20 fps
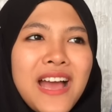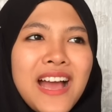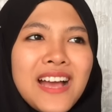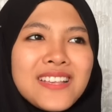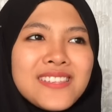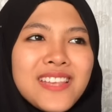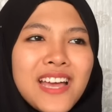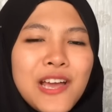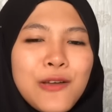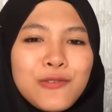
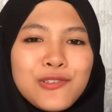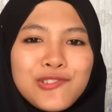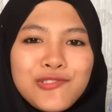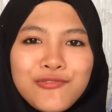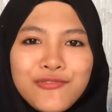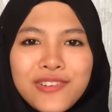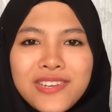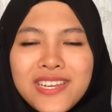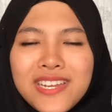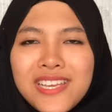as I
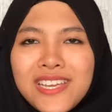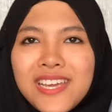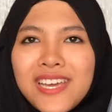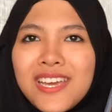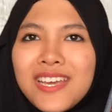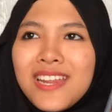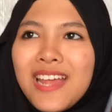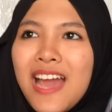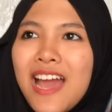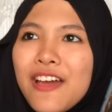was reading
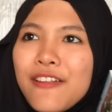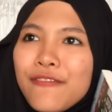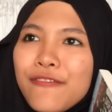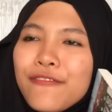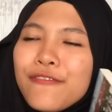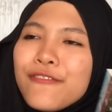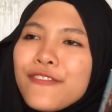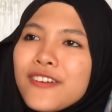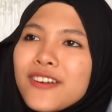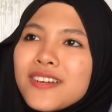it, at
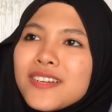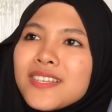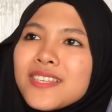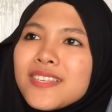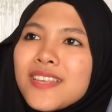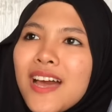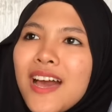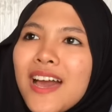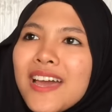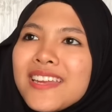
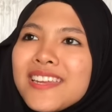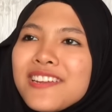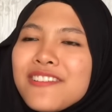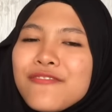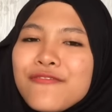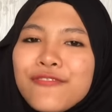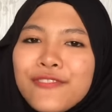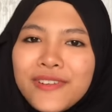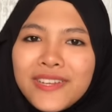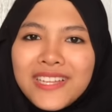first I
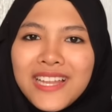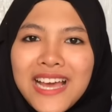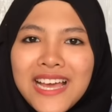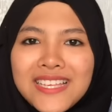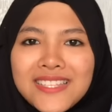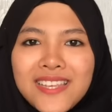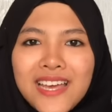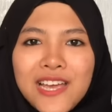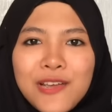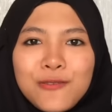didn't
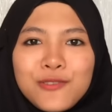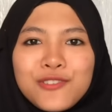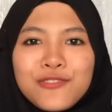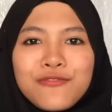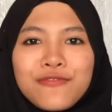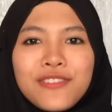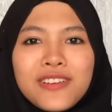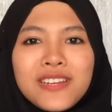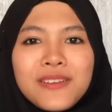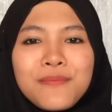realize that it was
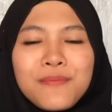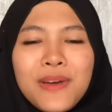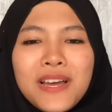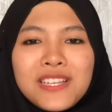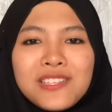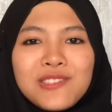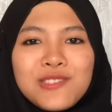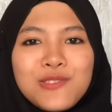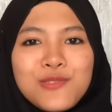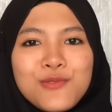written
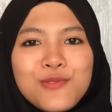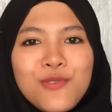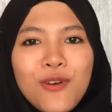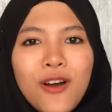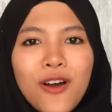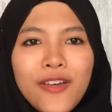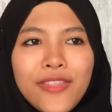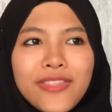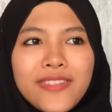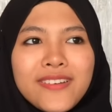by two
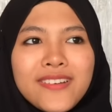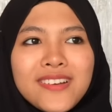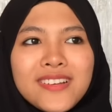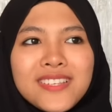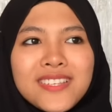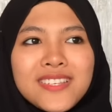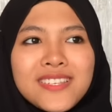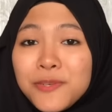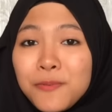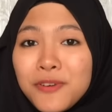
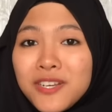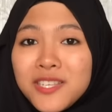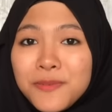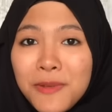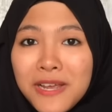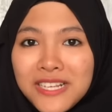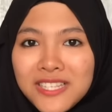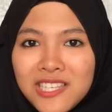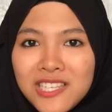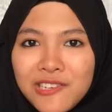authors. Each
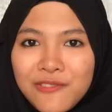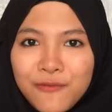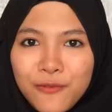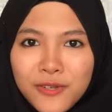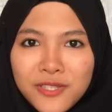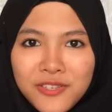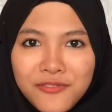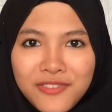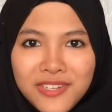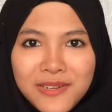perspective
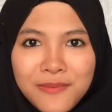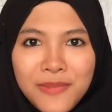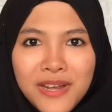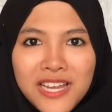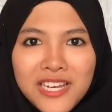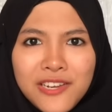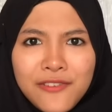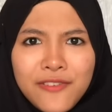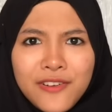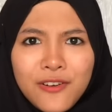was written by
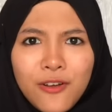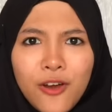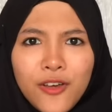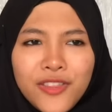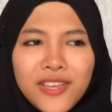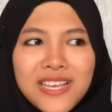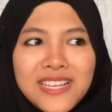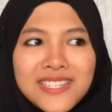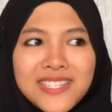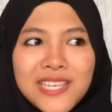a different
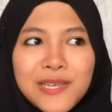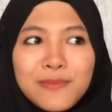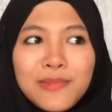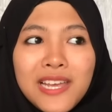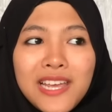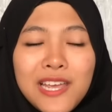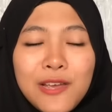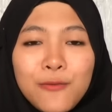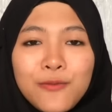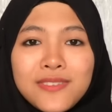author. It seemed
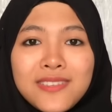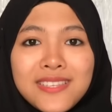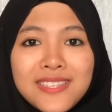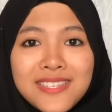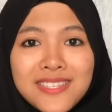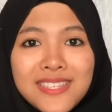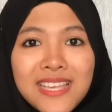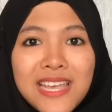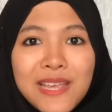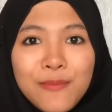like it was the
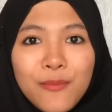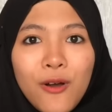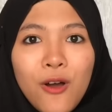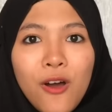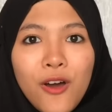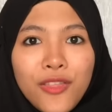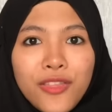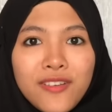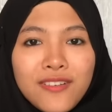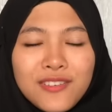same
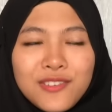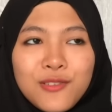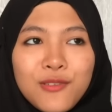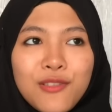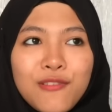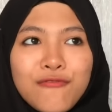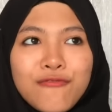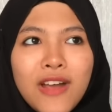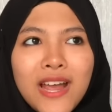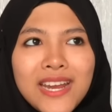author, so
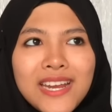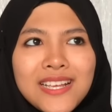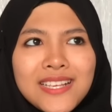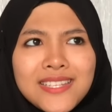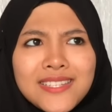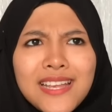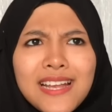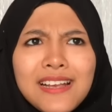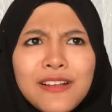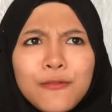the writing
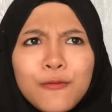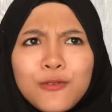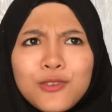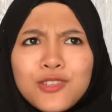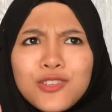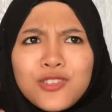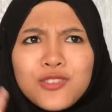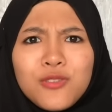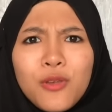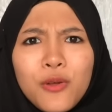style was
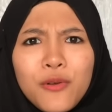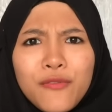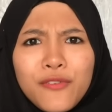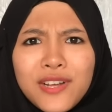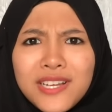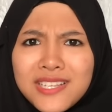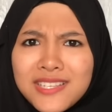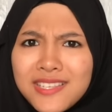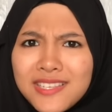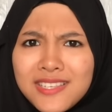sort of
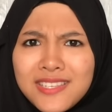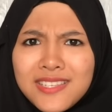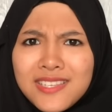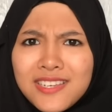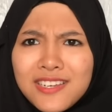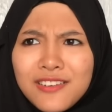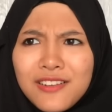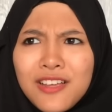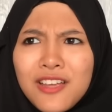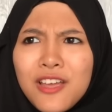
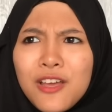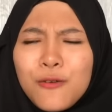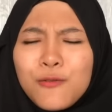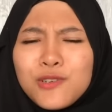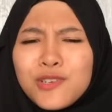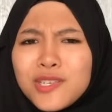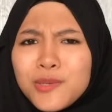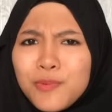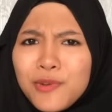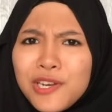consistent,
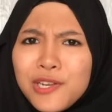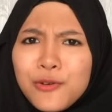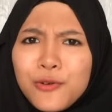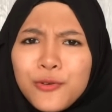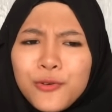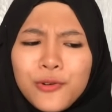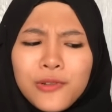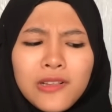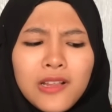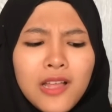which is pretty
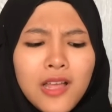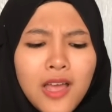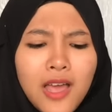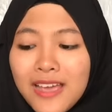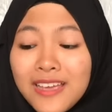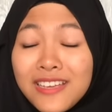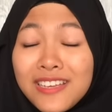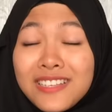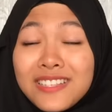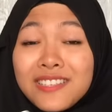cool.
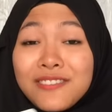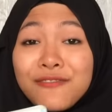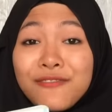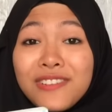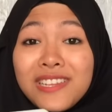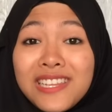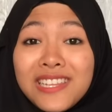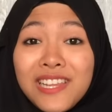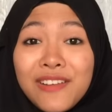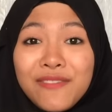It's a
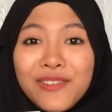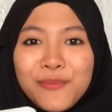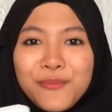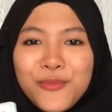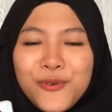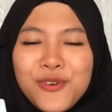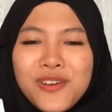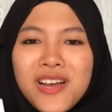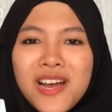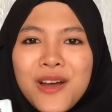really lovely
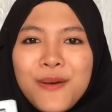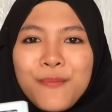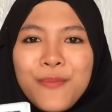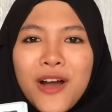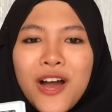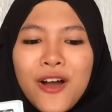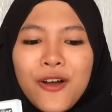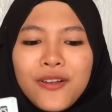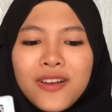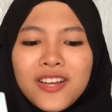book
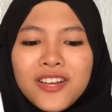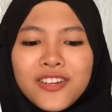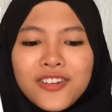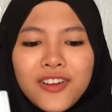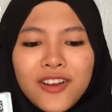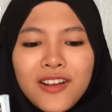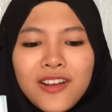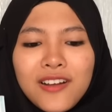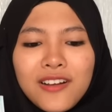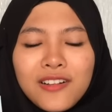about a
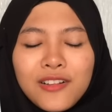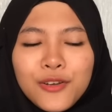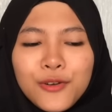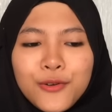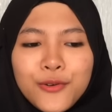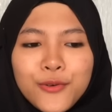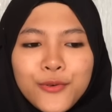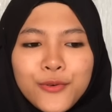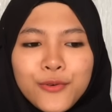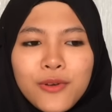girl
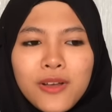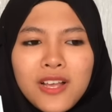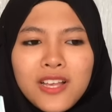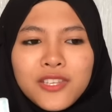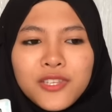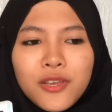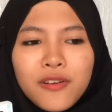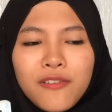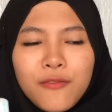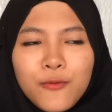who
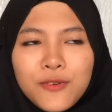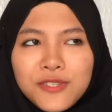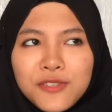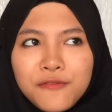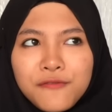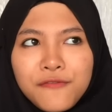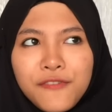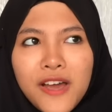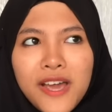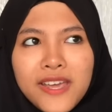sort of wants to
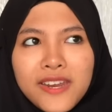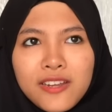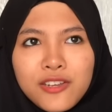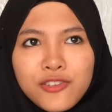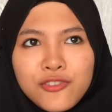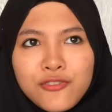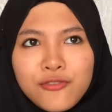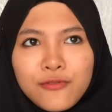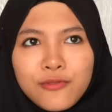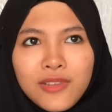find her
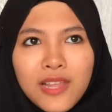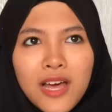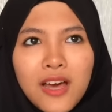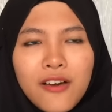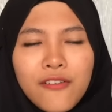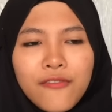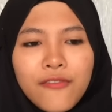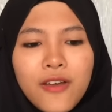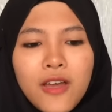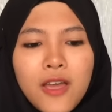true
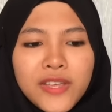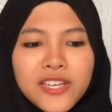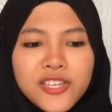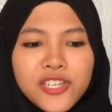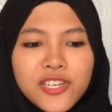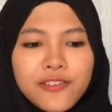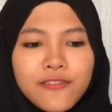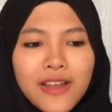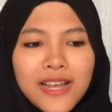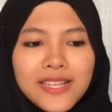love.
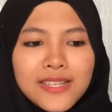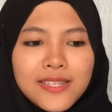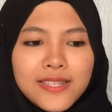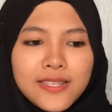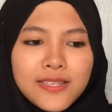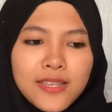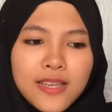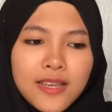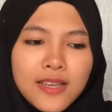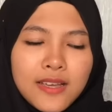She
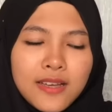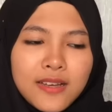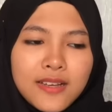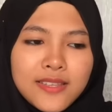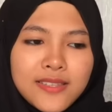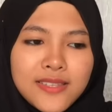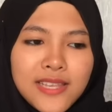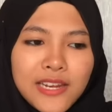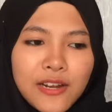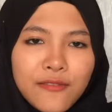writes a
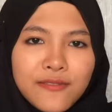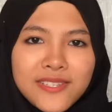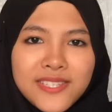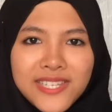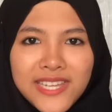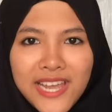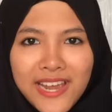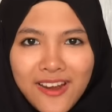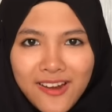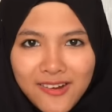set of
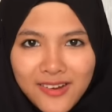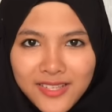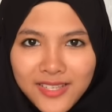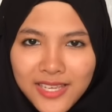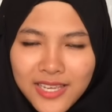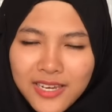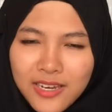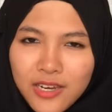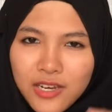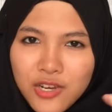dares
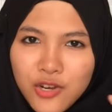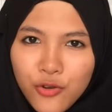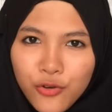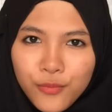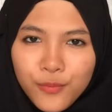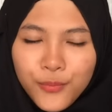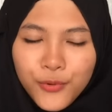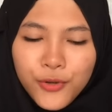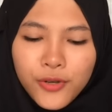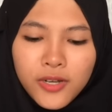in a
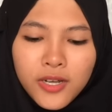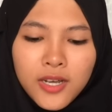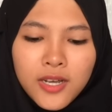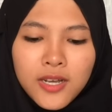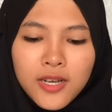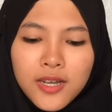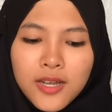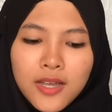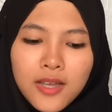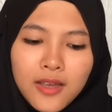notebook
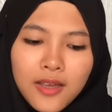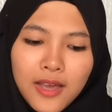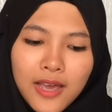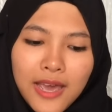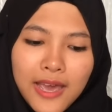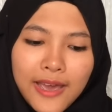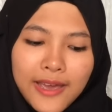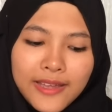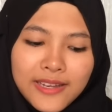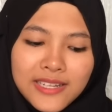
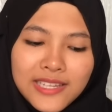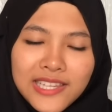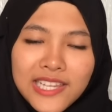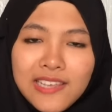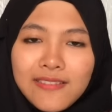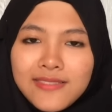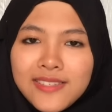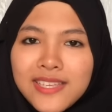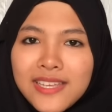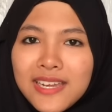and
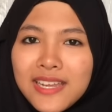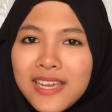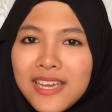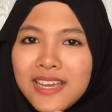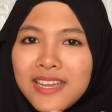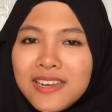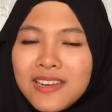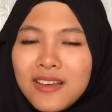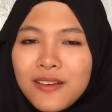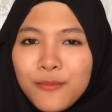leaves it
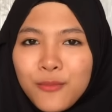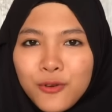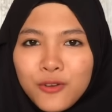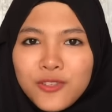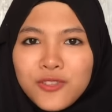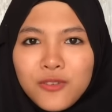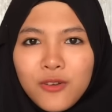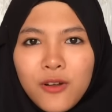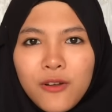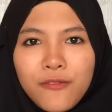in a
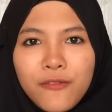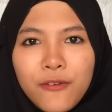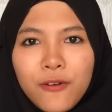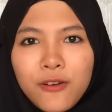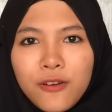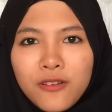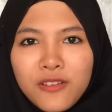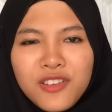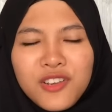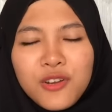bookstore
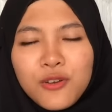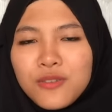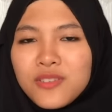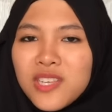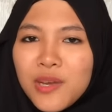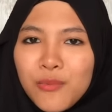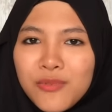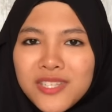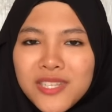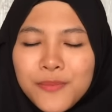for, you know,
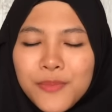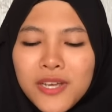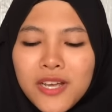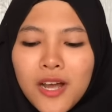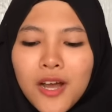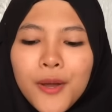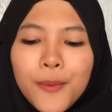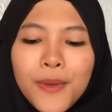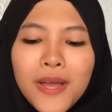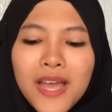someone to pick
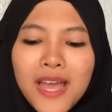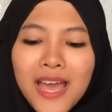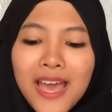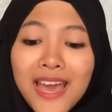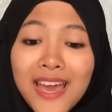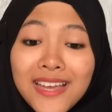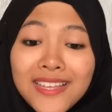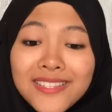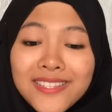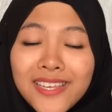up.
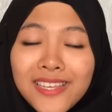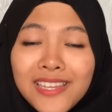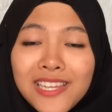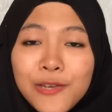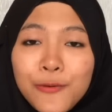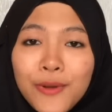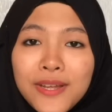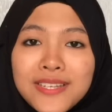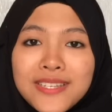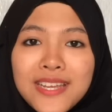And suddenly
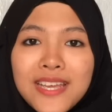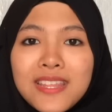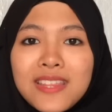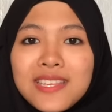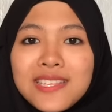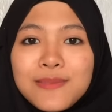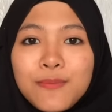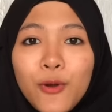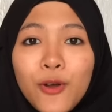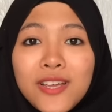one day
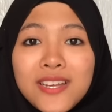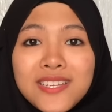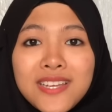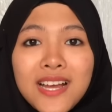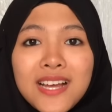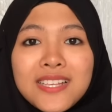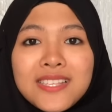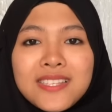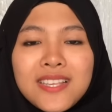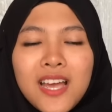this boy
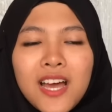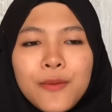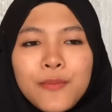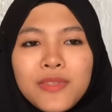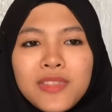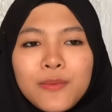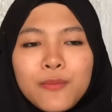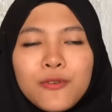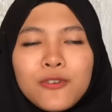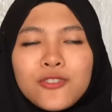does come
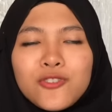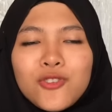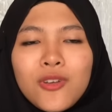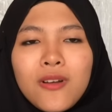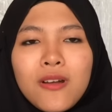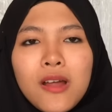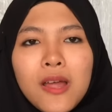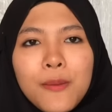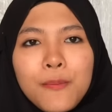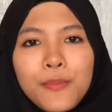in the
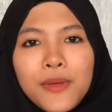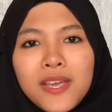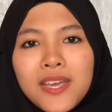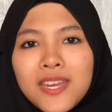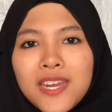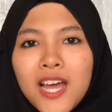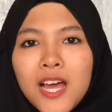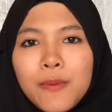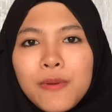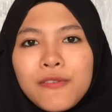bookstore and pick
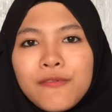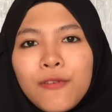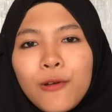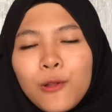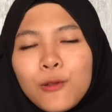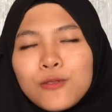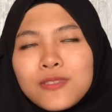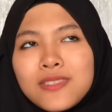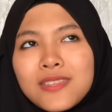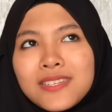it up and
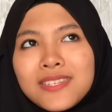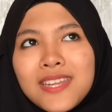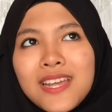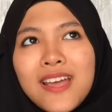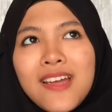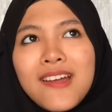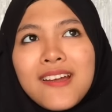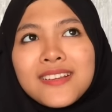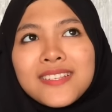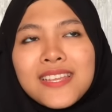follows the
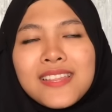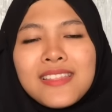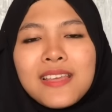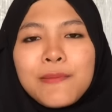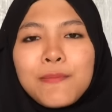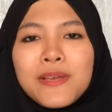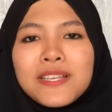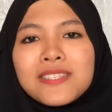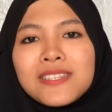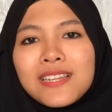dares, and they
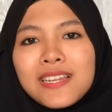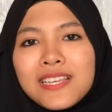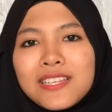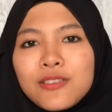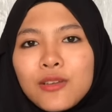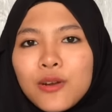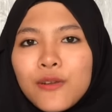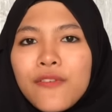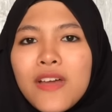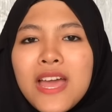basically
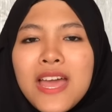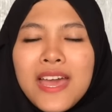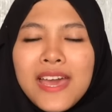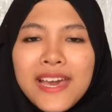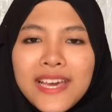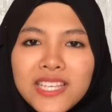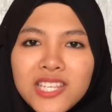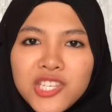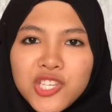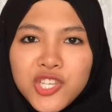sort of
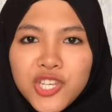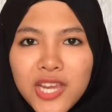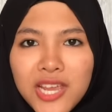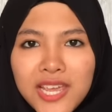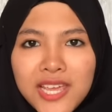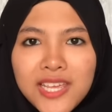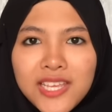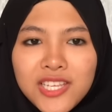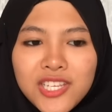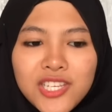
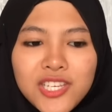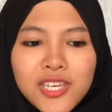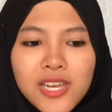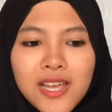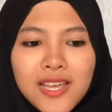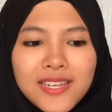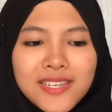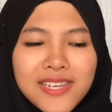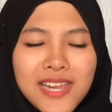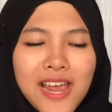exchange
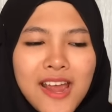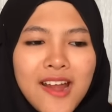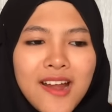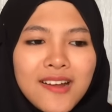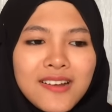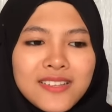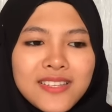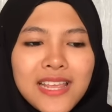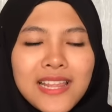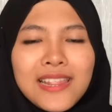
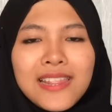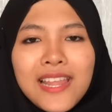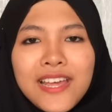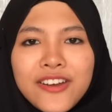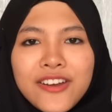dares and